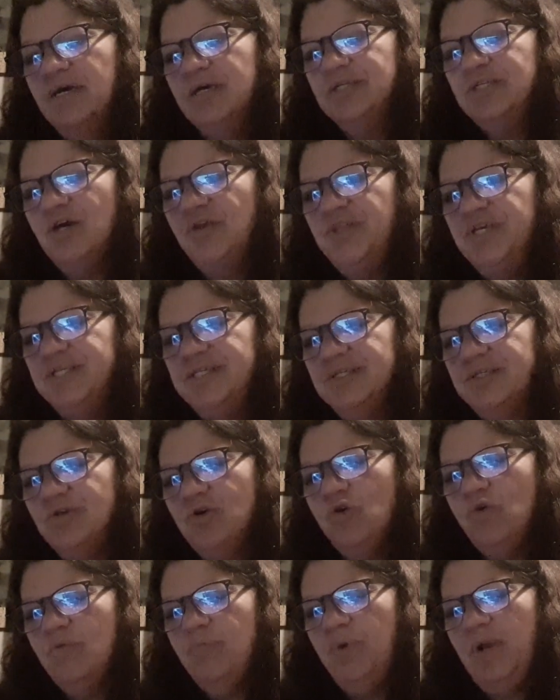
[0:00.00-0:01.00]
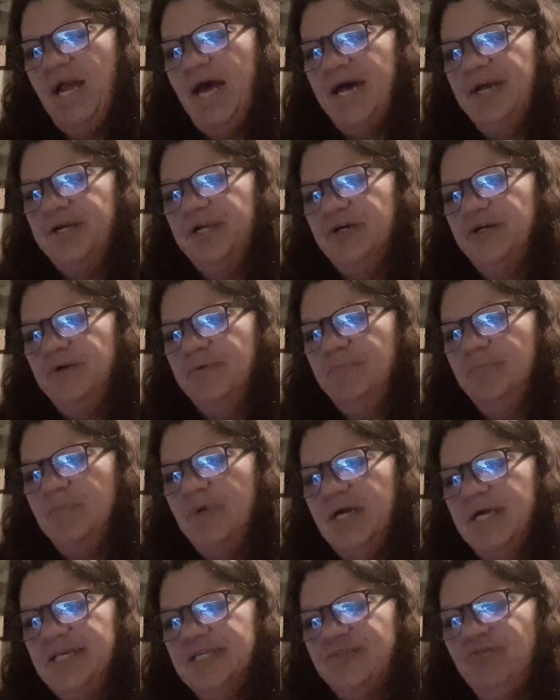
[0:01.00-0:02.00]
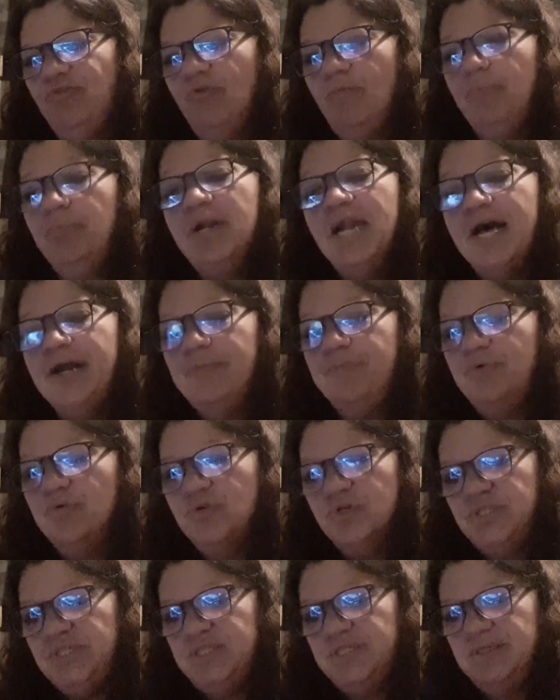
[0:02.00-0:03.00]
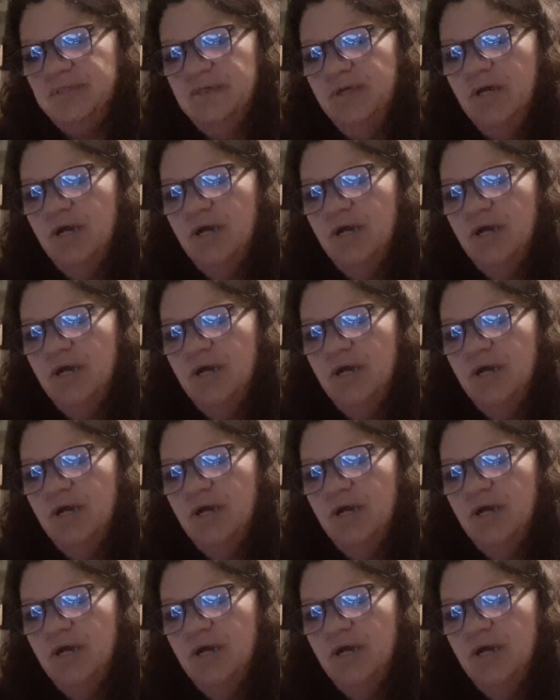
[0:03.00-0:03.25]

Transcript: So this is called Platinum. It's from Platypus.